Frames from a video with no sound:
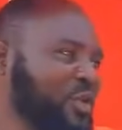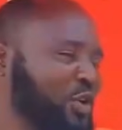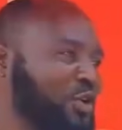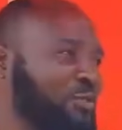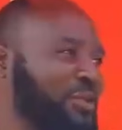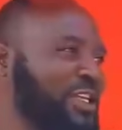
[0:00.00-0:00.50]

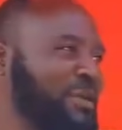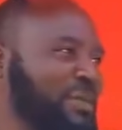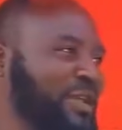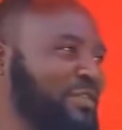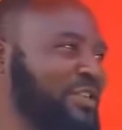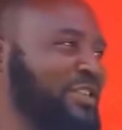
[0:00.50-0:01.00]
Oh, madam,
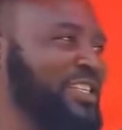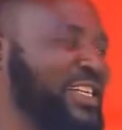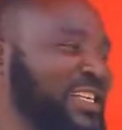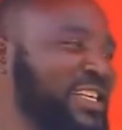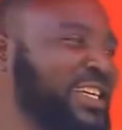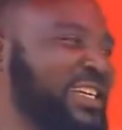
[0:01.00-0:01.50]
I didn't
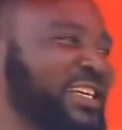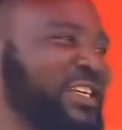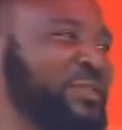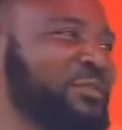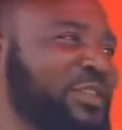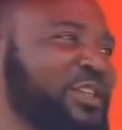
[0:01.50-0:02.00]
try
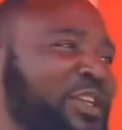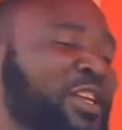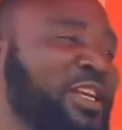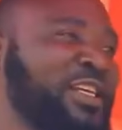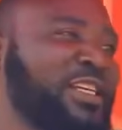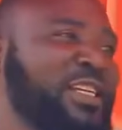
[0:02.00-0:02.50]
the
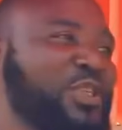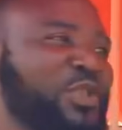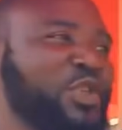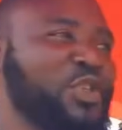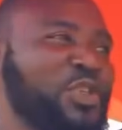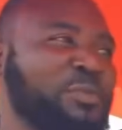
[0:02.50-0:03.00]

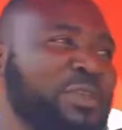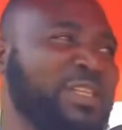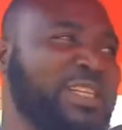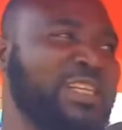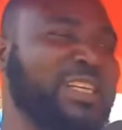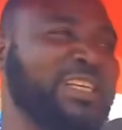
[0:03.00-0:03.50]
Christmas
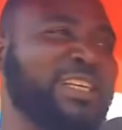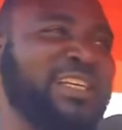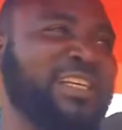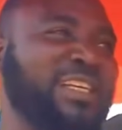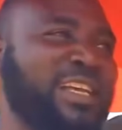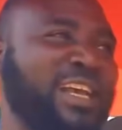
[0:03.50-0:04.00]
woman,
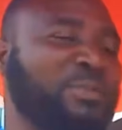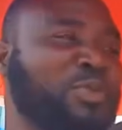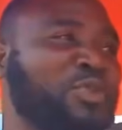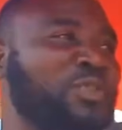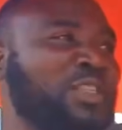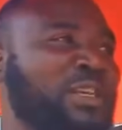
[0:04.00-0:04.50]

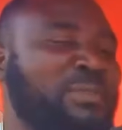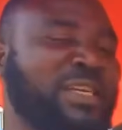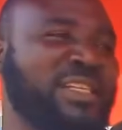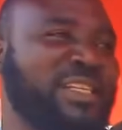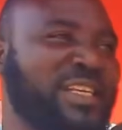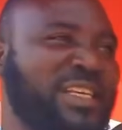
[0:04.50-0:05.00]
Abosonia, my
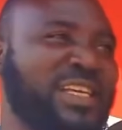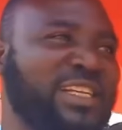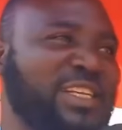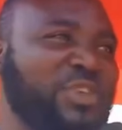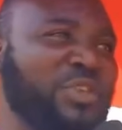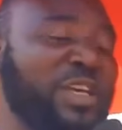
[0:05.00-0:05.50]
dear, and
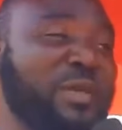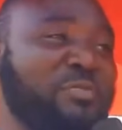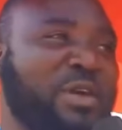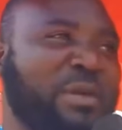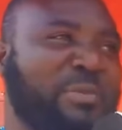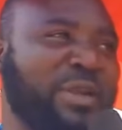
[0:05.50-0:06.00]
then no
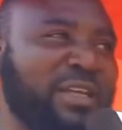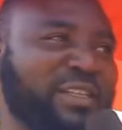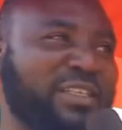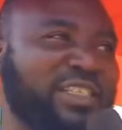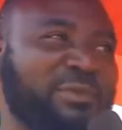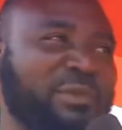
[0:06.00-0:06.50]
Mwabra,
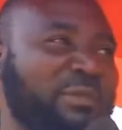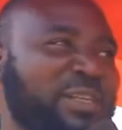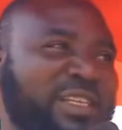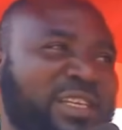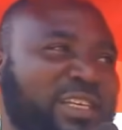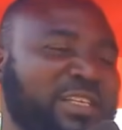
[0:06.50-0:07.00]
and Timmy, my
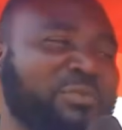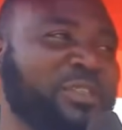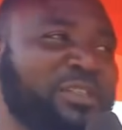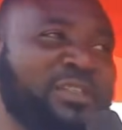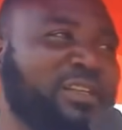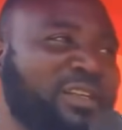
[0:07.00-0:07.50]
dear,
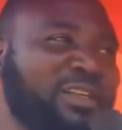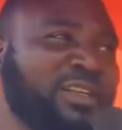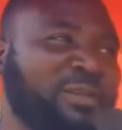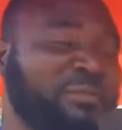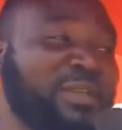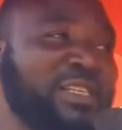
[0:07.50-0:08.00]

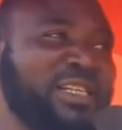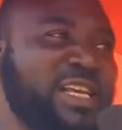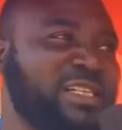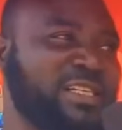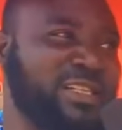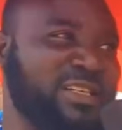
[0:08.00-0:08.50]

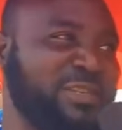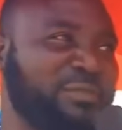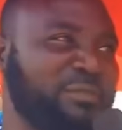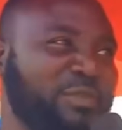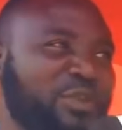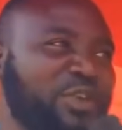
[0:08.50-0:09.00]
Mentiasi,
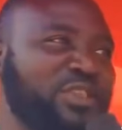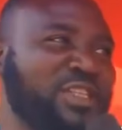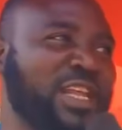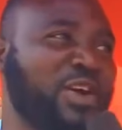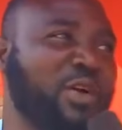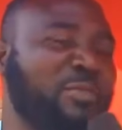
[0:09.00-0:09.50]
because
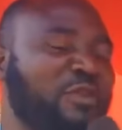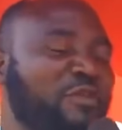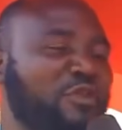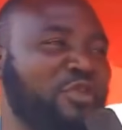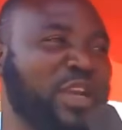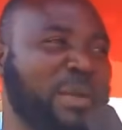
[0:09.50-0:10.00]
now
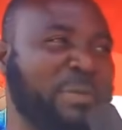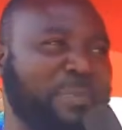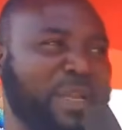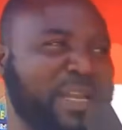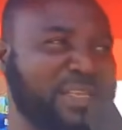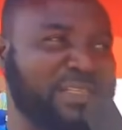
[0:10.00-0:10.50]
Obofuor, I'm a
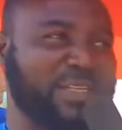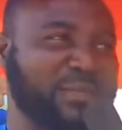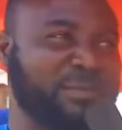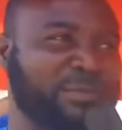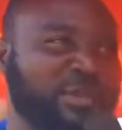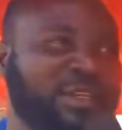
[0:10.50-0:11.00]

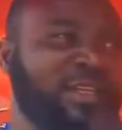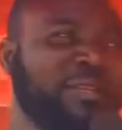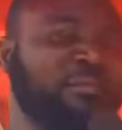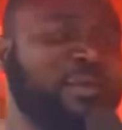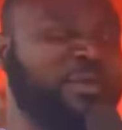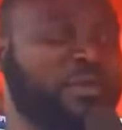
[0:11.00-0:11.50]
penasem.
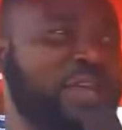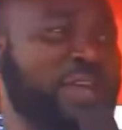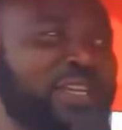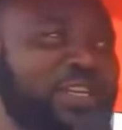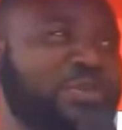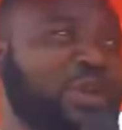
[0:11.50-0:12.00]
My
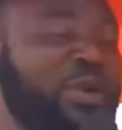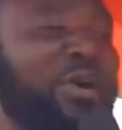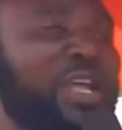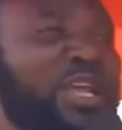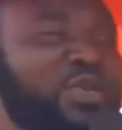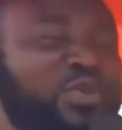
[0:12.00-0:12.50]
head, the way
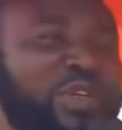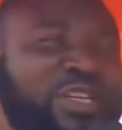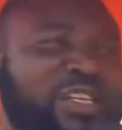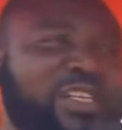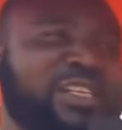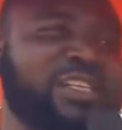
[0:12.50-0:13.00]
I was
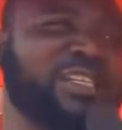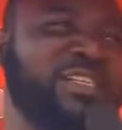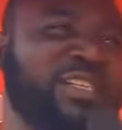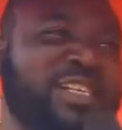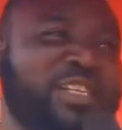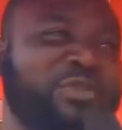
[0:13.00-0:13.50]
sorry,
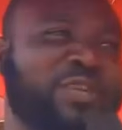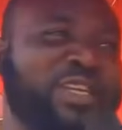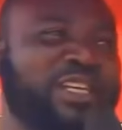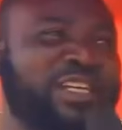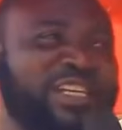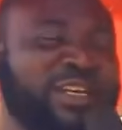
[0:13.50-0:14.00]
Nessany, or
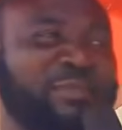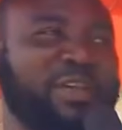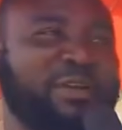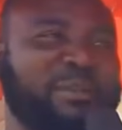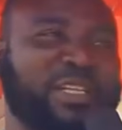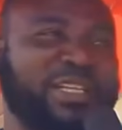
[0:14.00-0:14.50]
Yan, and
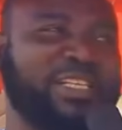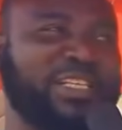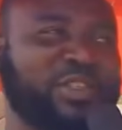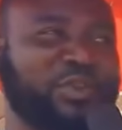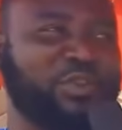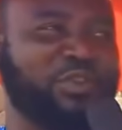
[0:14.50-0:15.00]
Yama, my
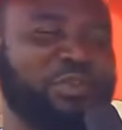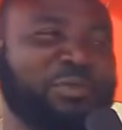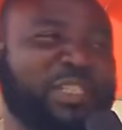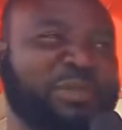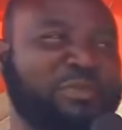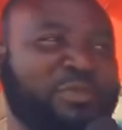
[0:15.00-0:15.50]
Nijin, or home,
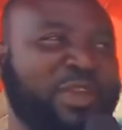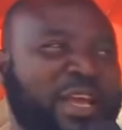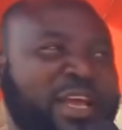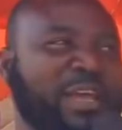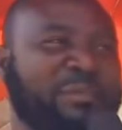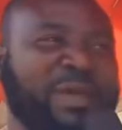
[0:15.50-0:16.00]
it's me,
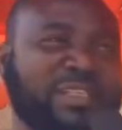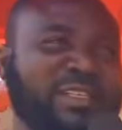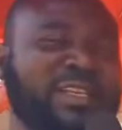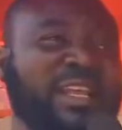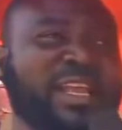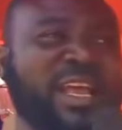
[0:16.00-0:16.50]
but
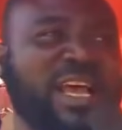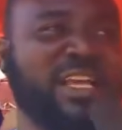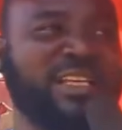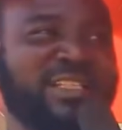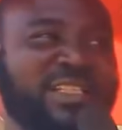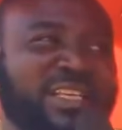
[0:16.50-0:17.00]
I
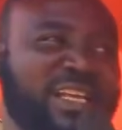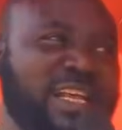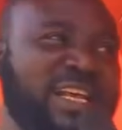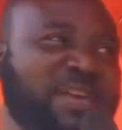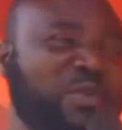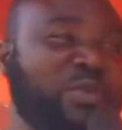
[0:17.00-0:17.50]
hindi
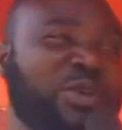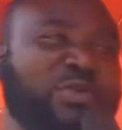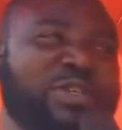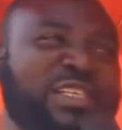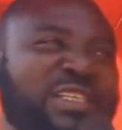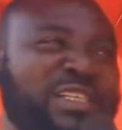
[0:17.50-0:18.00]
now, or
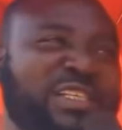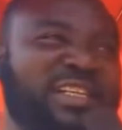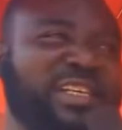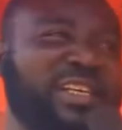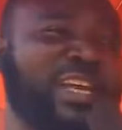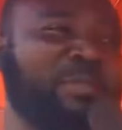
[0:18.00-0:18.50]
could you need
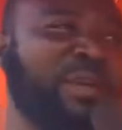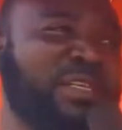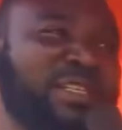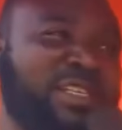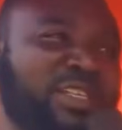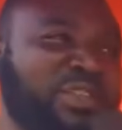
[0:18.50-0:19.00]
the
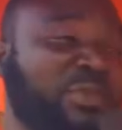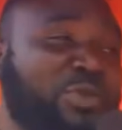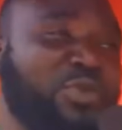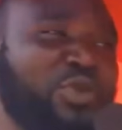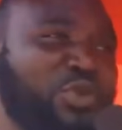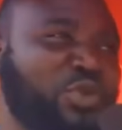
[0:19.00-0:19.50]
Amasa, see, and
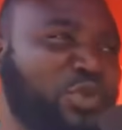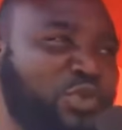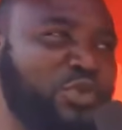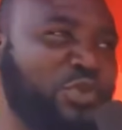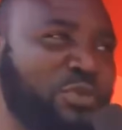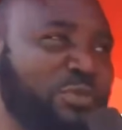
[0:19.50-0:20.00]
Mihunu
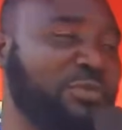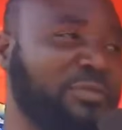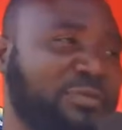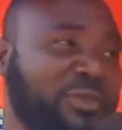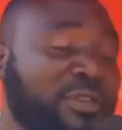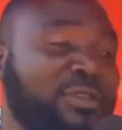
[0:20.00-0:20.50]
tutu,
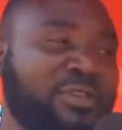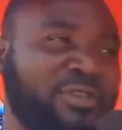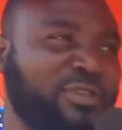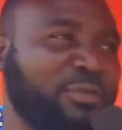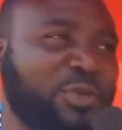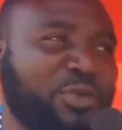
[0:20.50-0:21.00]

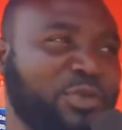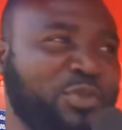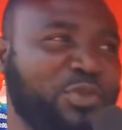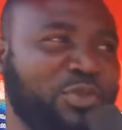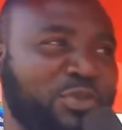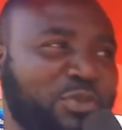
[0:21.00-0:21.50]
Mihunu
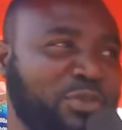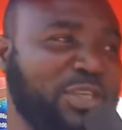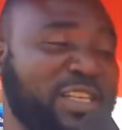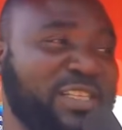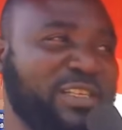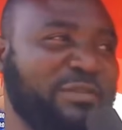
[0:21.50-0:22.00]
tutu,
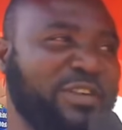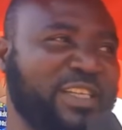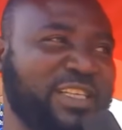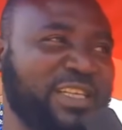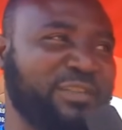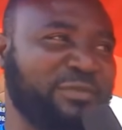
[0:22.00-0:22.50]
and some
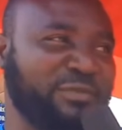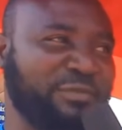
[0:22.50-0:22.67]
fatter.